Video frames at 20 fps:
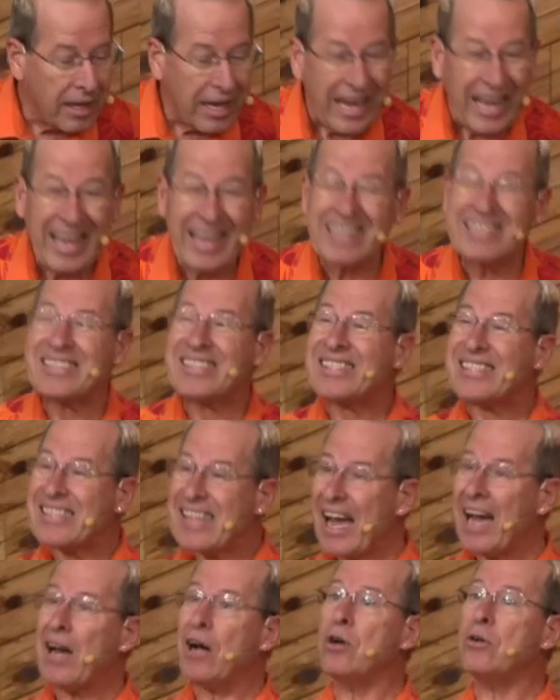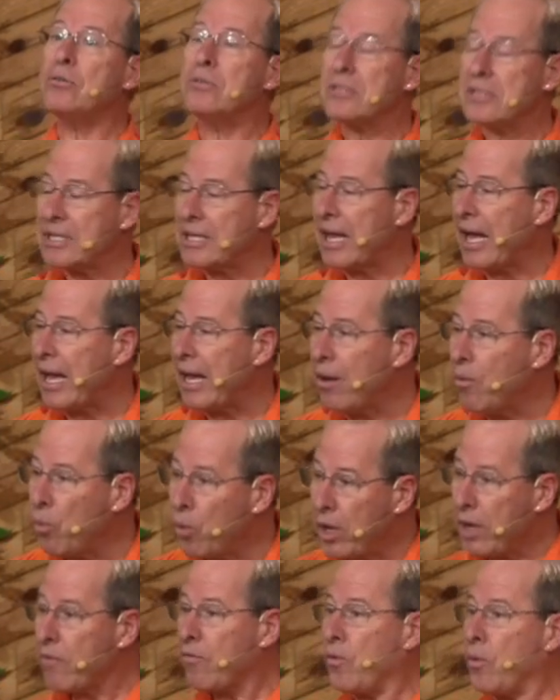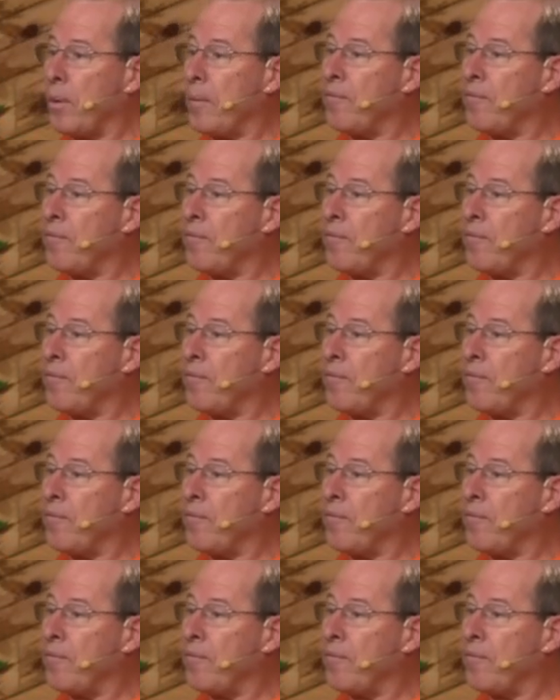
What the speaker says: It sounds like whatever we